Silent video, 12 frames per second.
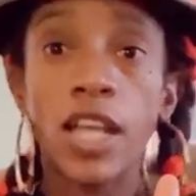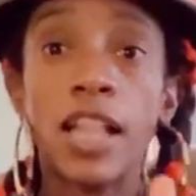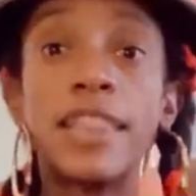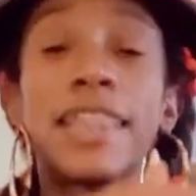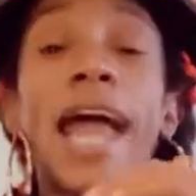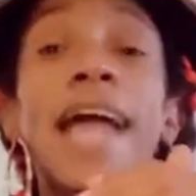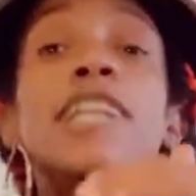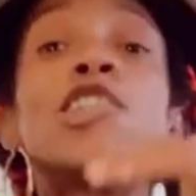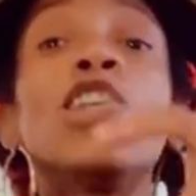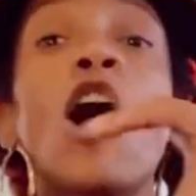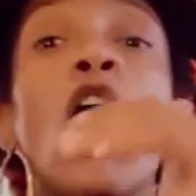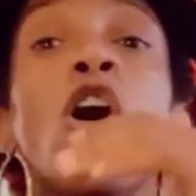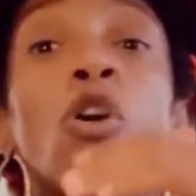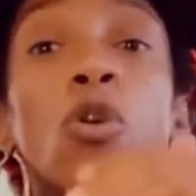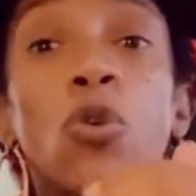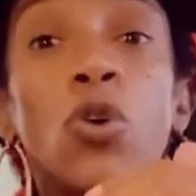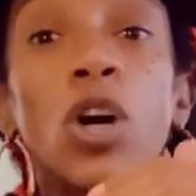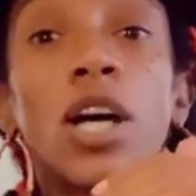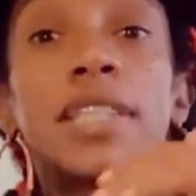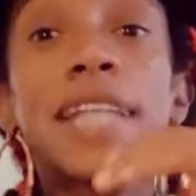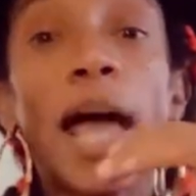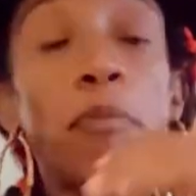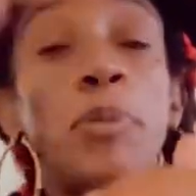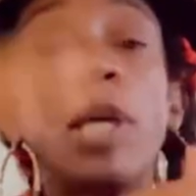they know
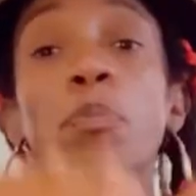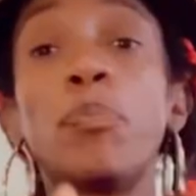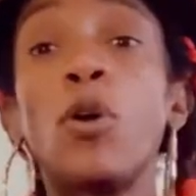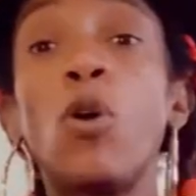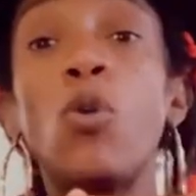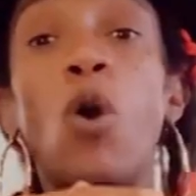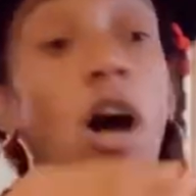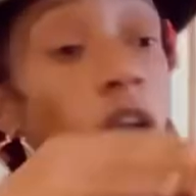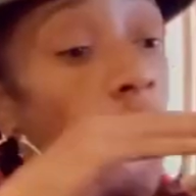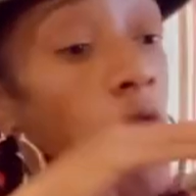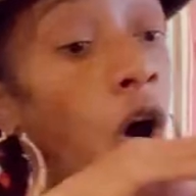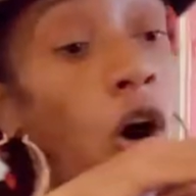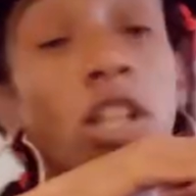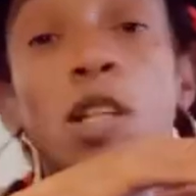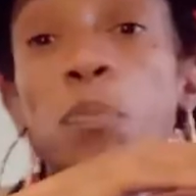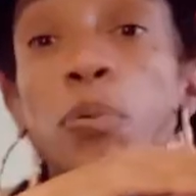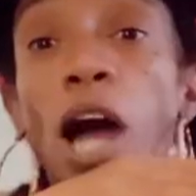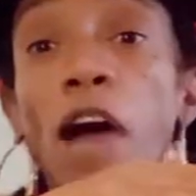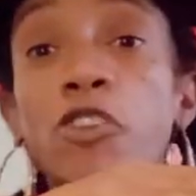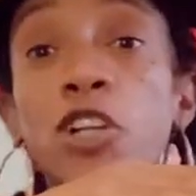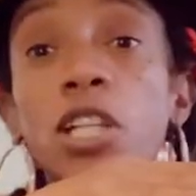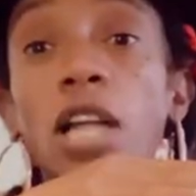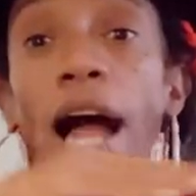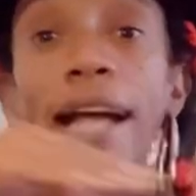that people on the
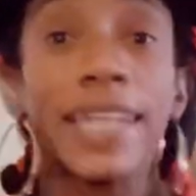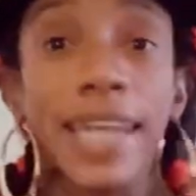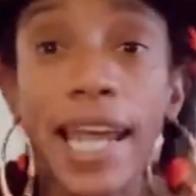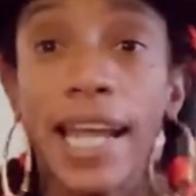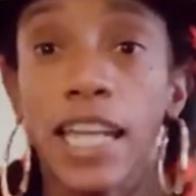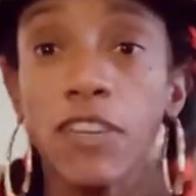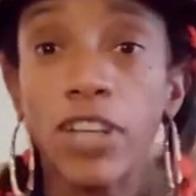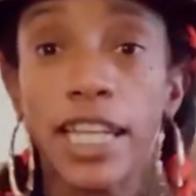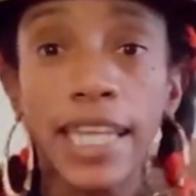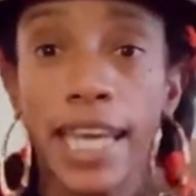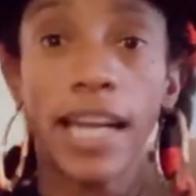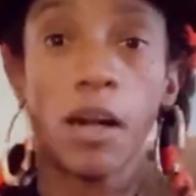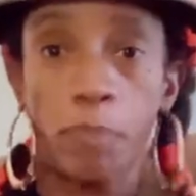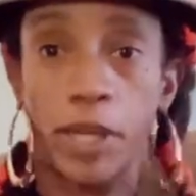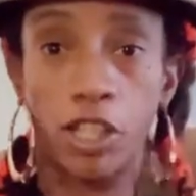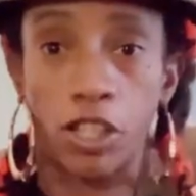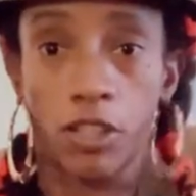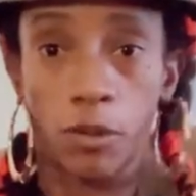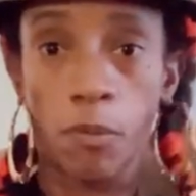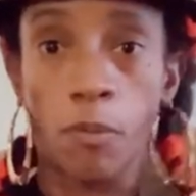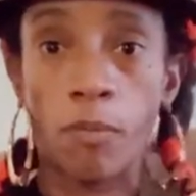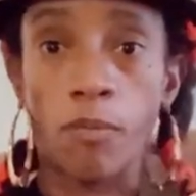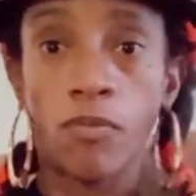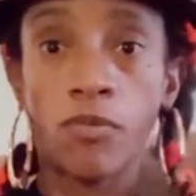poverty line can't even get up here
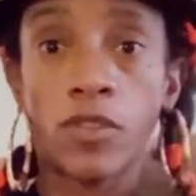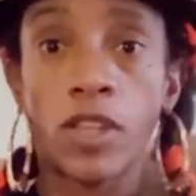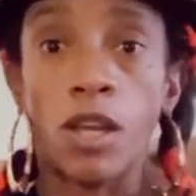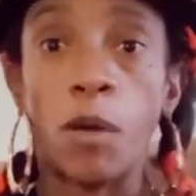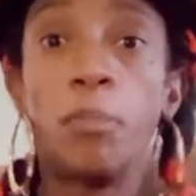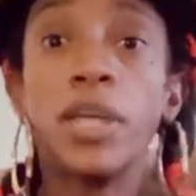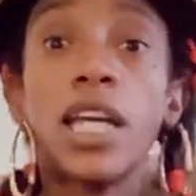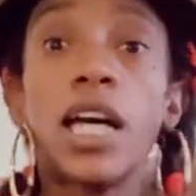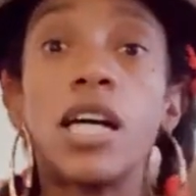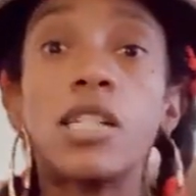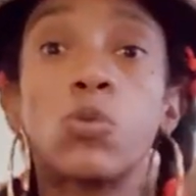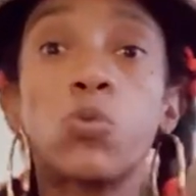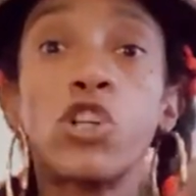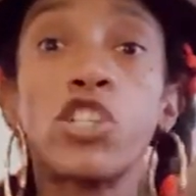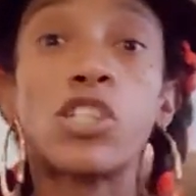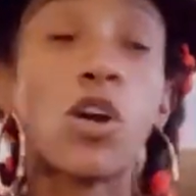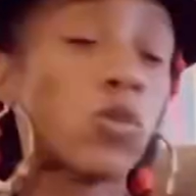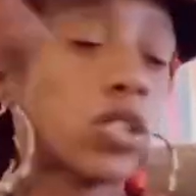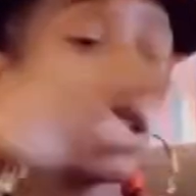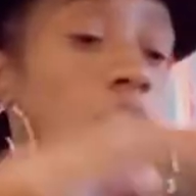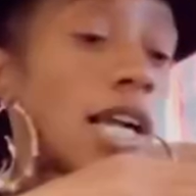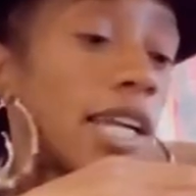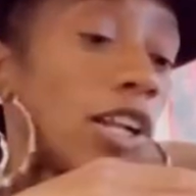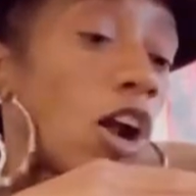because we're so
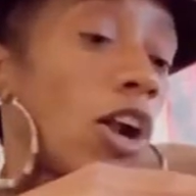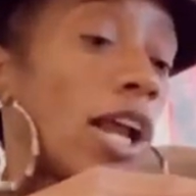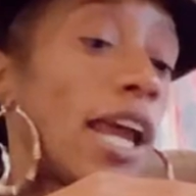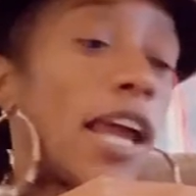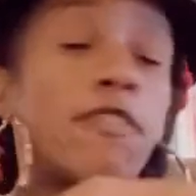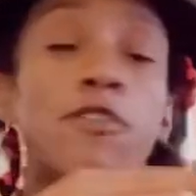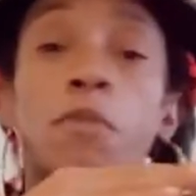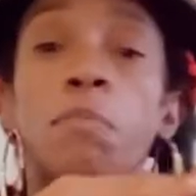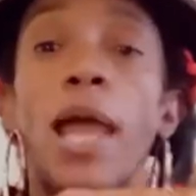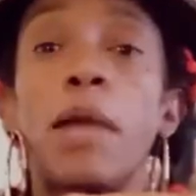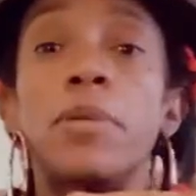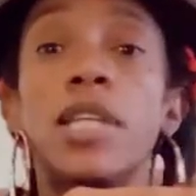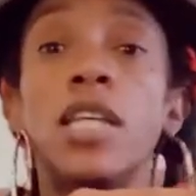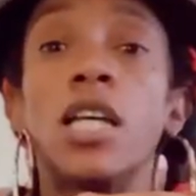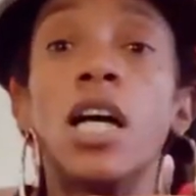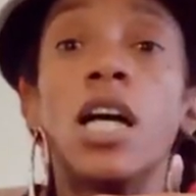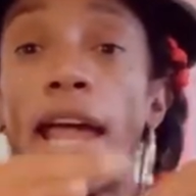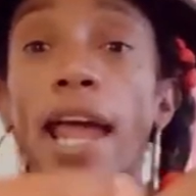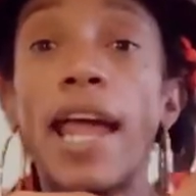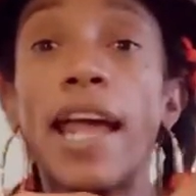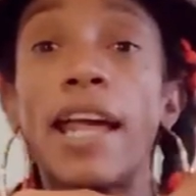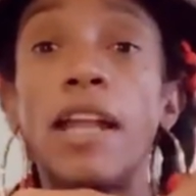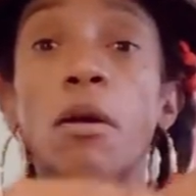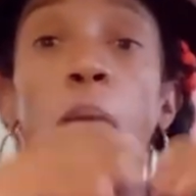stuck in our head from maybe
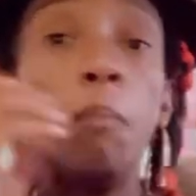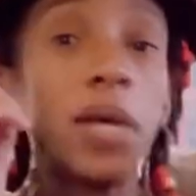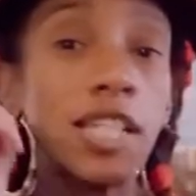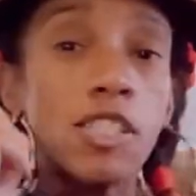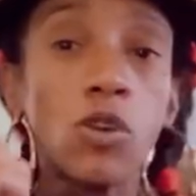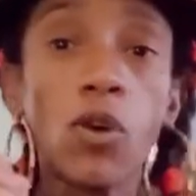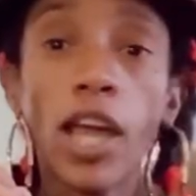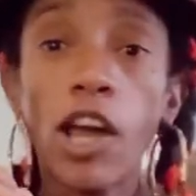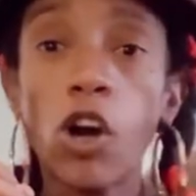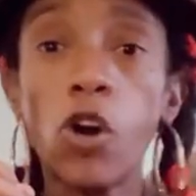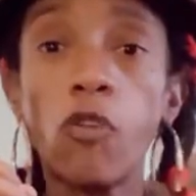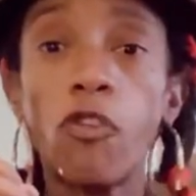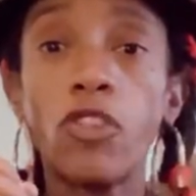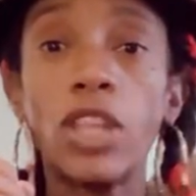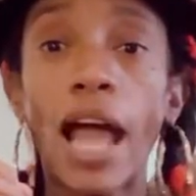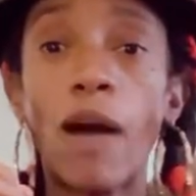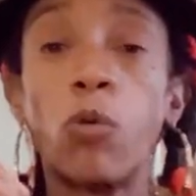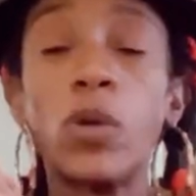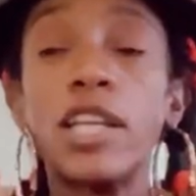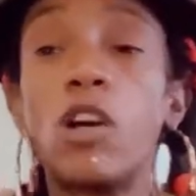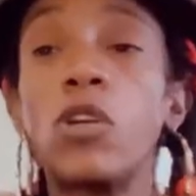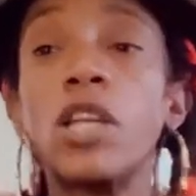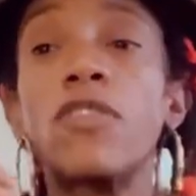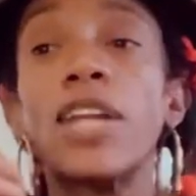and mental health that we
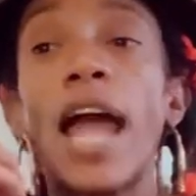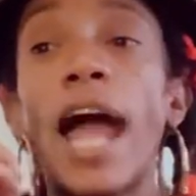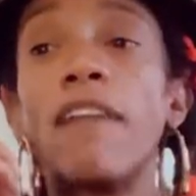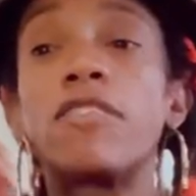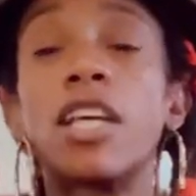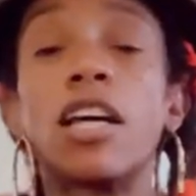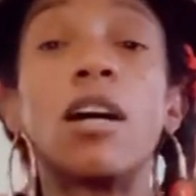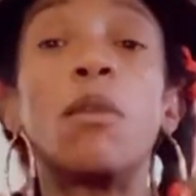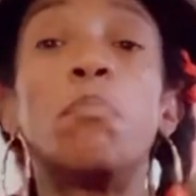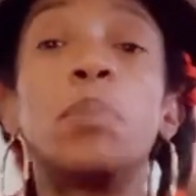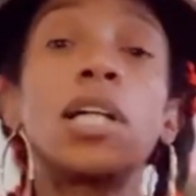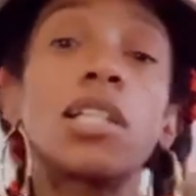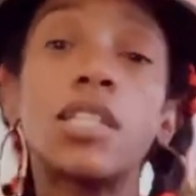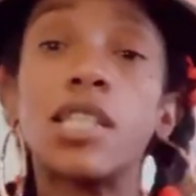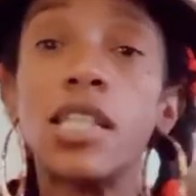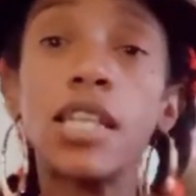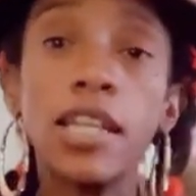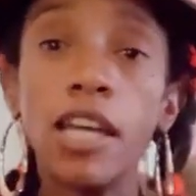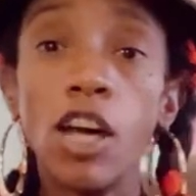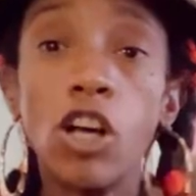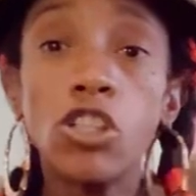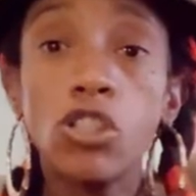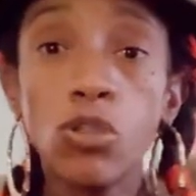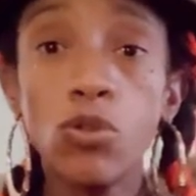don't even have the ability
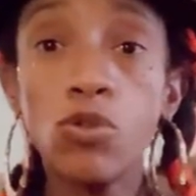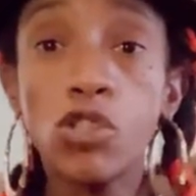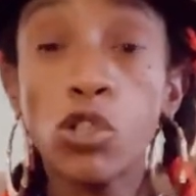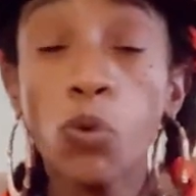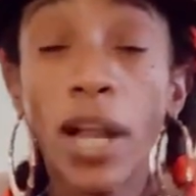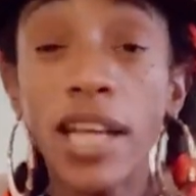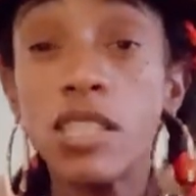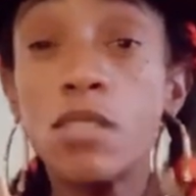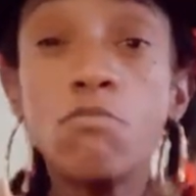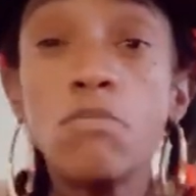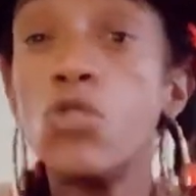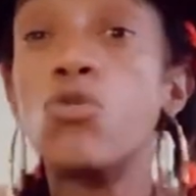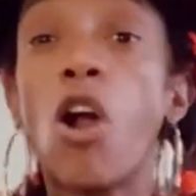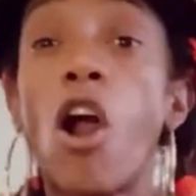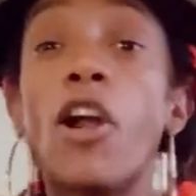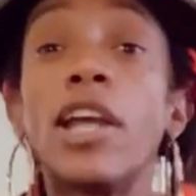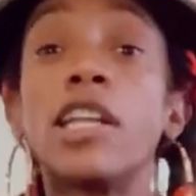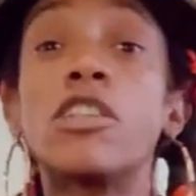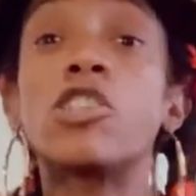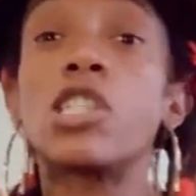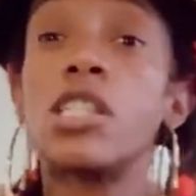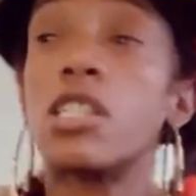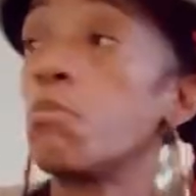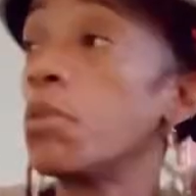to transmute our
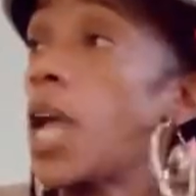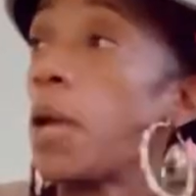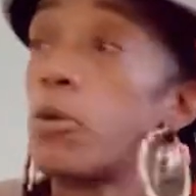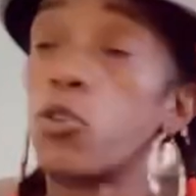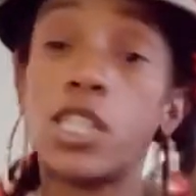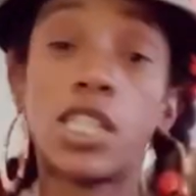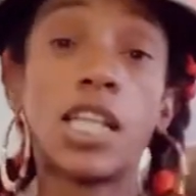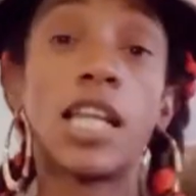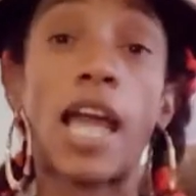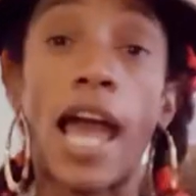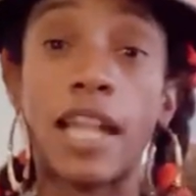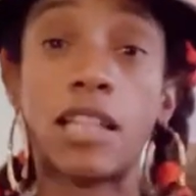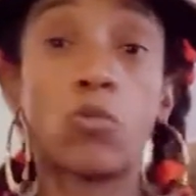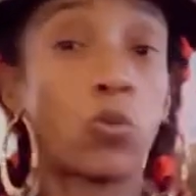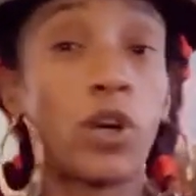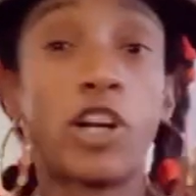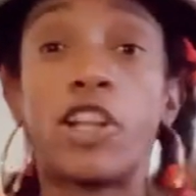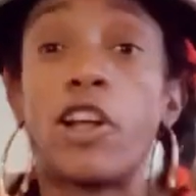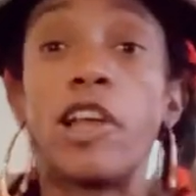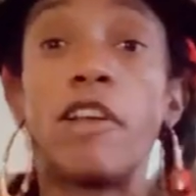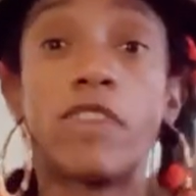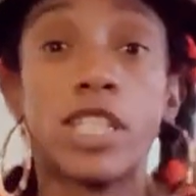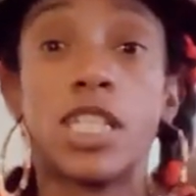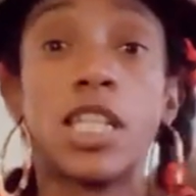energy to be able to sit at where they're
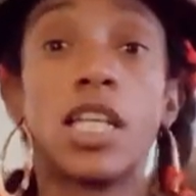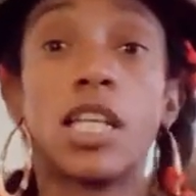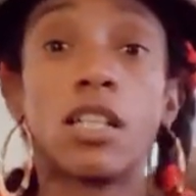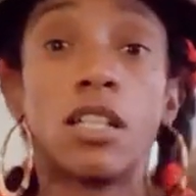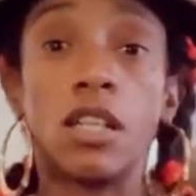even sitting.